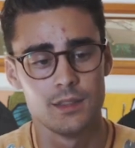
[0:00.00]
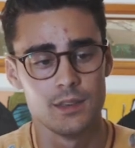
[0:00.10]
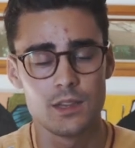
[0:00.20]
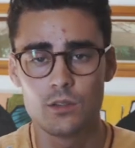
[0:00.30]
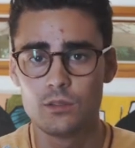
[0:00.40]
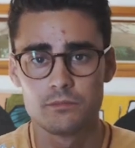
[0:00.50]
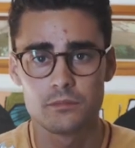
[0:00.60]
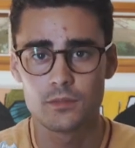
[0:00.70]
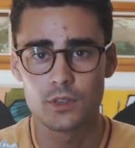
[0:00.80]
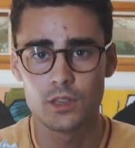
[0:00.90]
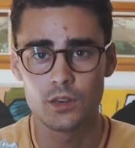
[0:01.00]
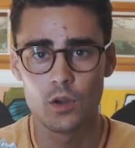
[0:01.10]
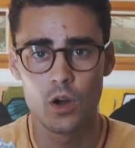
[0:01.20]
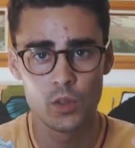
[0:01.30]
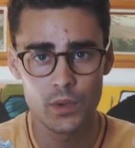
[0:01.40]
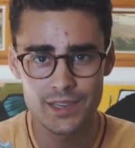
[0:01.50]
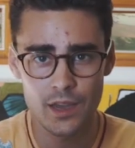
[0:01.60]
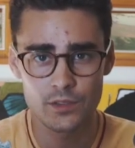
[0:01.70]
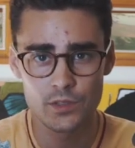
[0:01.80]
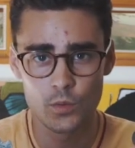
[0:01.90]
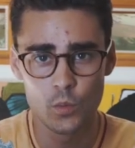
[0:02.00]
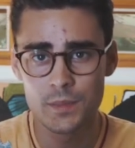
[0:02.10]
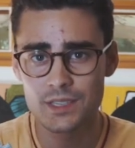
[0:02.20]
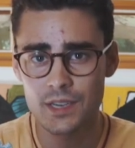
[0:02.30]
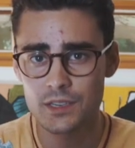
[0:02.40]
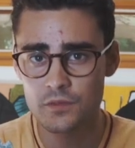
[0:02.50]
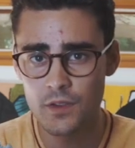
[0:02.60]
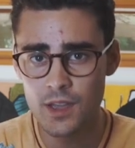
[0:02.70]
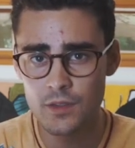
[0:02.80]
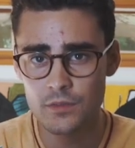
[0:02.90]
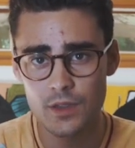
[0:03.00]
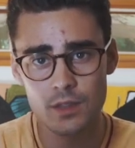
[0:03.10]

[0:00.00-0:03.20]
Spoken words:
The nickel can go all the way down to a women's size 5,